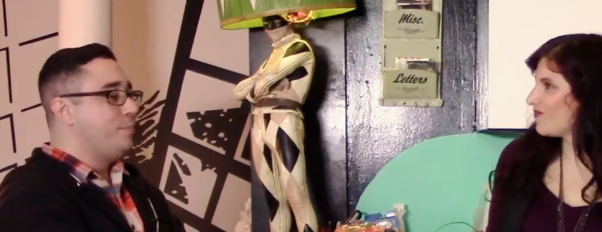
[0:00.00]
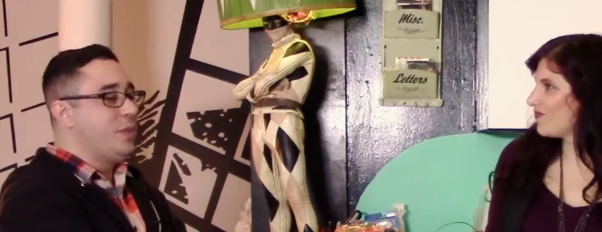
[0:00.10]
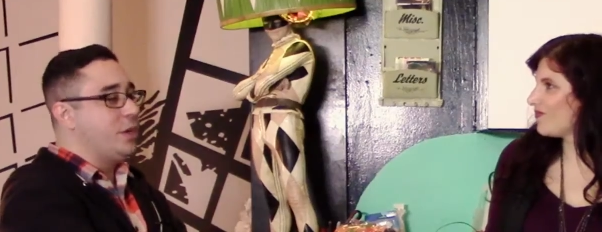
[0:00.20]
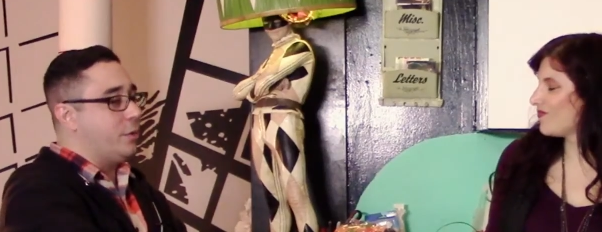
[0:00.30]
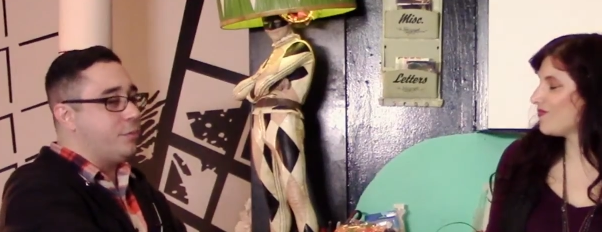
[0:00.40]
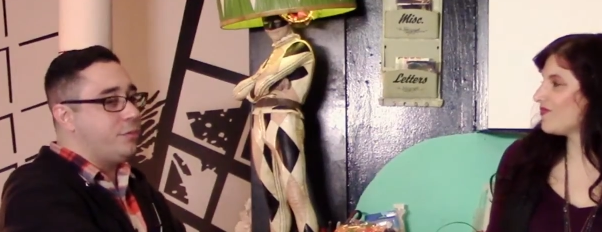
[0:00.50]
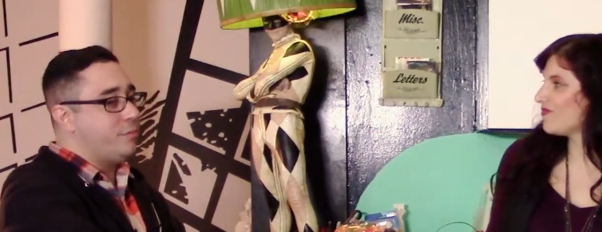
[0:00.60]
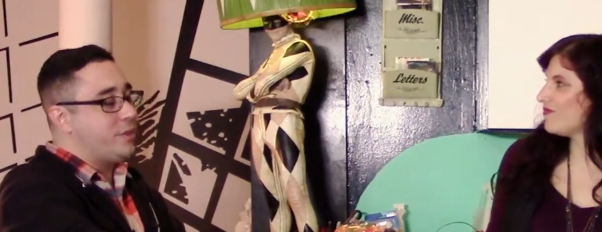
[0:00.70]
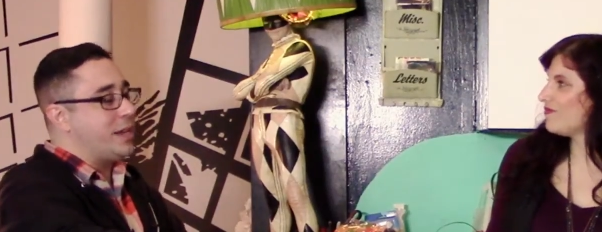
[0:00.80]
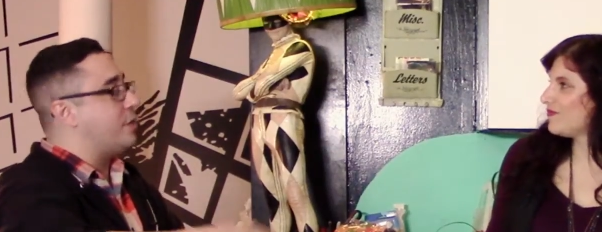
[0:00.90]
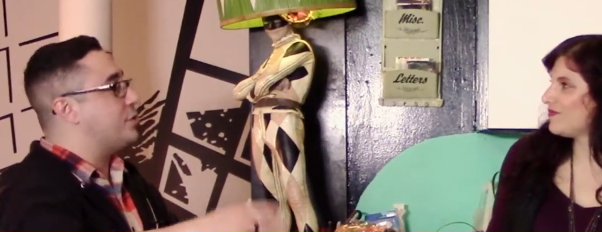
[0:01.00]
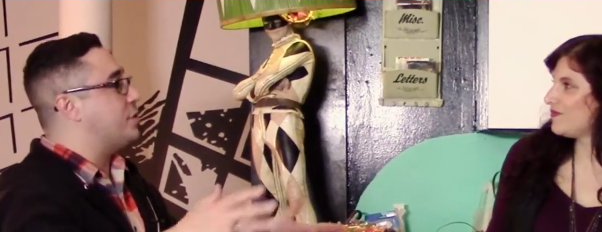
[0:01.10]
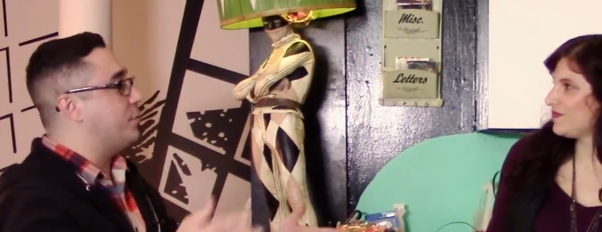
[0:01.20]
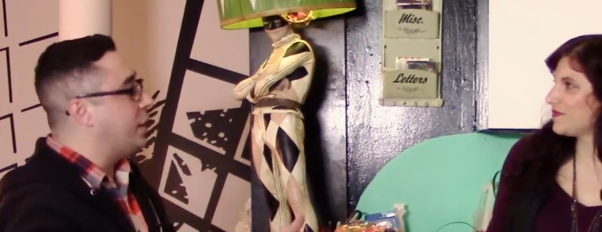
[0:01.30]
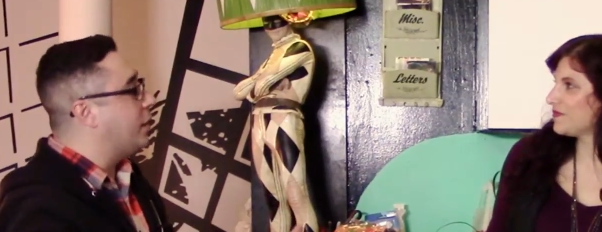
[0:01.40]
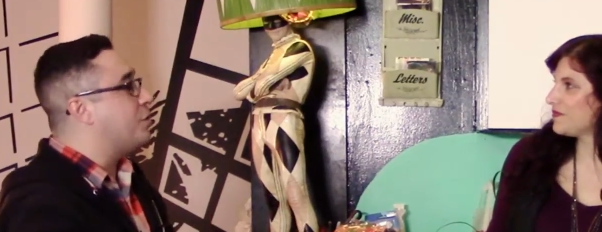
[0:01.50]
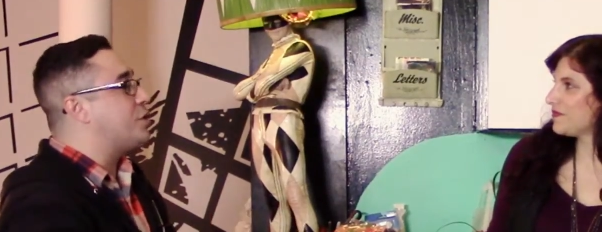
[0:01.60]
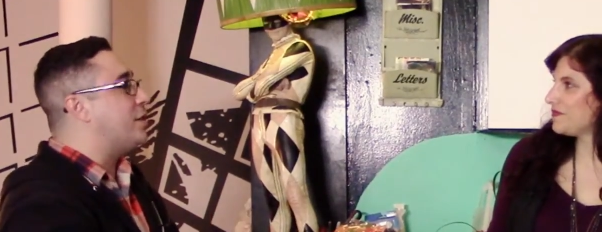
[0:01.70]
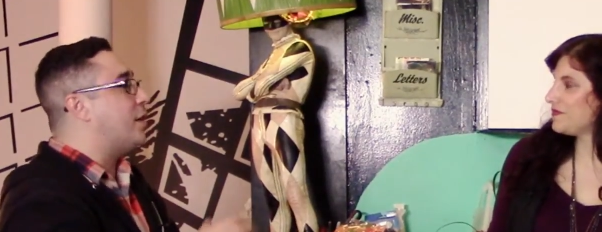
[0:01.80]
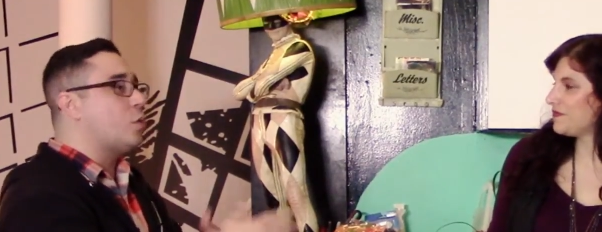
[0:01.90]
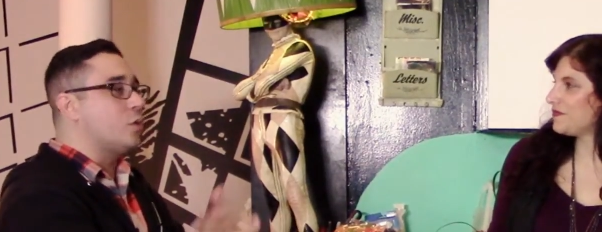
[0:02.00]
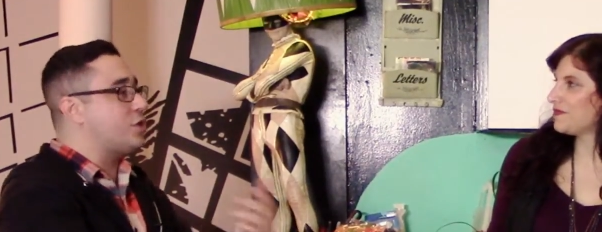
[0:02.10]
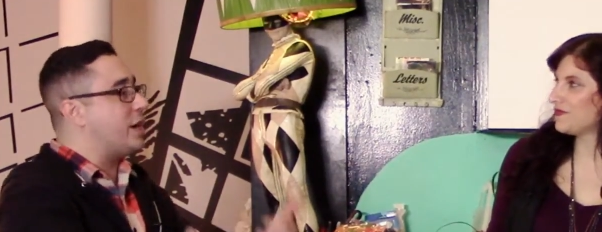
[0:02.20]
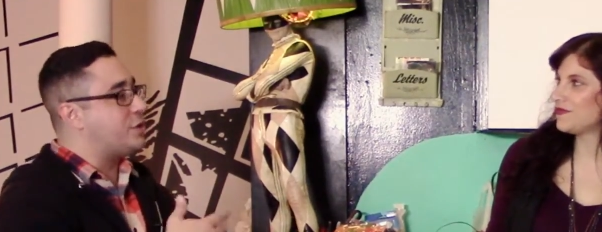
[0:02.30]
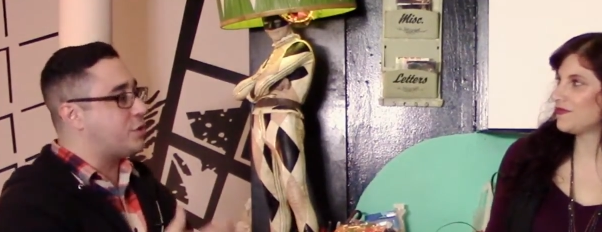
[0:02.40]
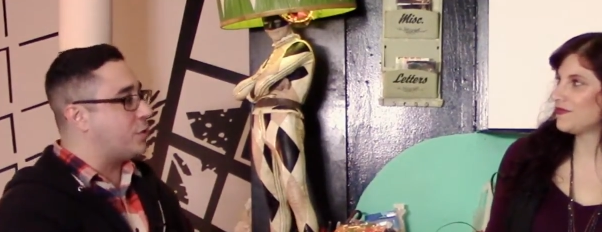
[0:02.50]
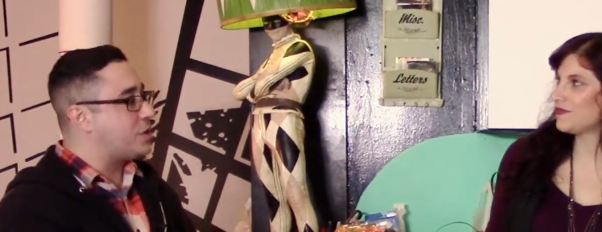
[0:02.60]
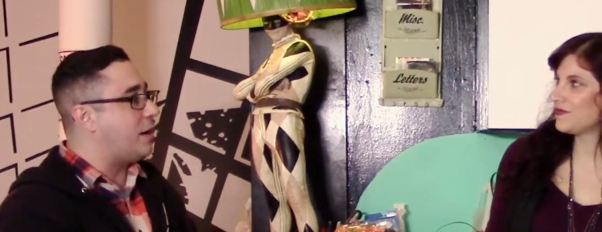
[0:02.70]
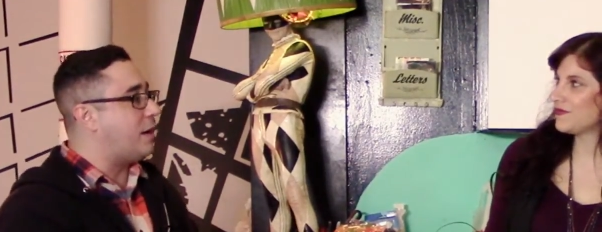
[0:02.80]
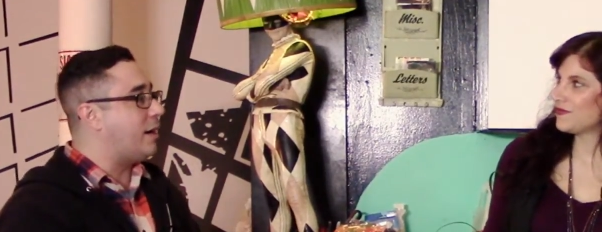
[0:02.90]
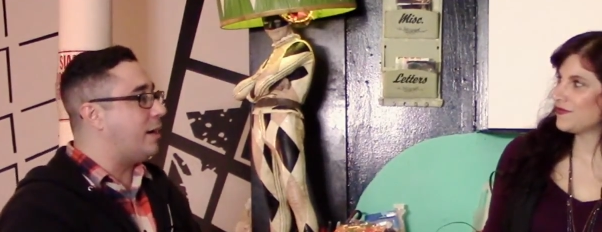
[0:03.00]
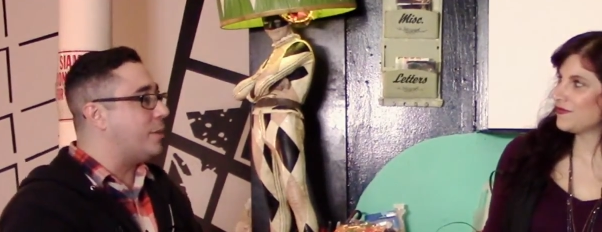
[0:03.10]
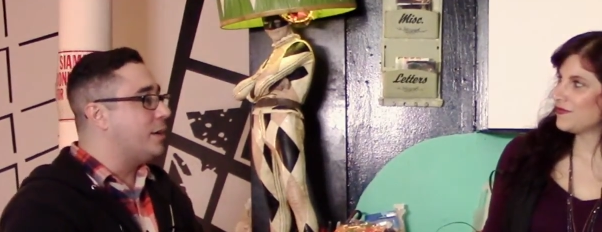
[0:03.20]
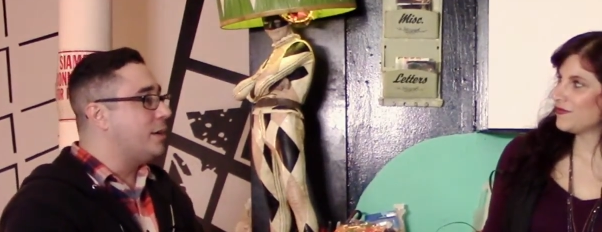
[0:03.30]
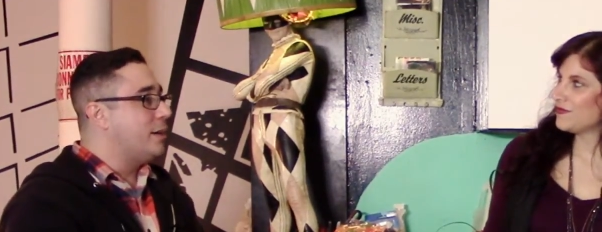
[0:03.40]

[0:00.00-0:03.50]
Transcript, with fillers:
Speaker 1: you know, thousands of years and, of course, changes over time.